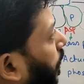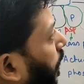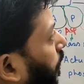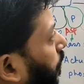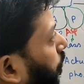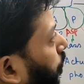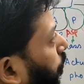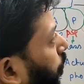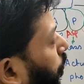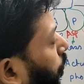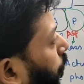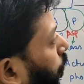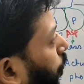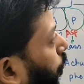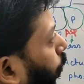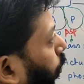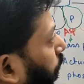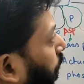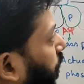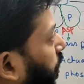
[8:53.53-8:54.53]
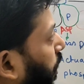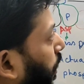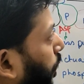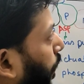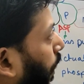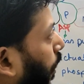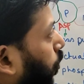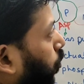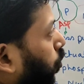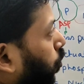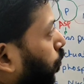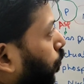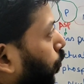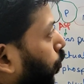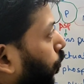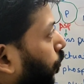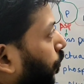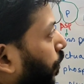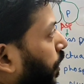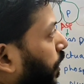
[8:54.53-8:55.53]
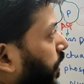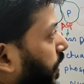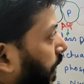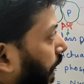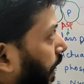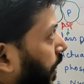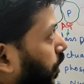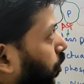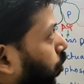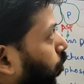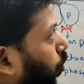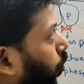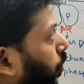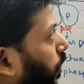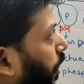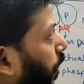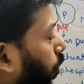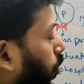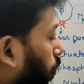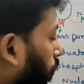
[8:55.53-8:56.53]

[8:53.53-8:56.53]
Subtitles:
that potassium ions move inside, so there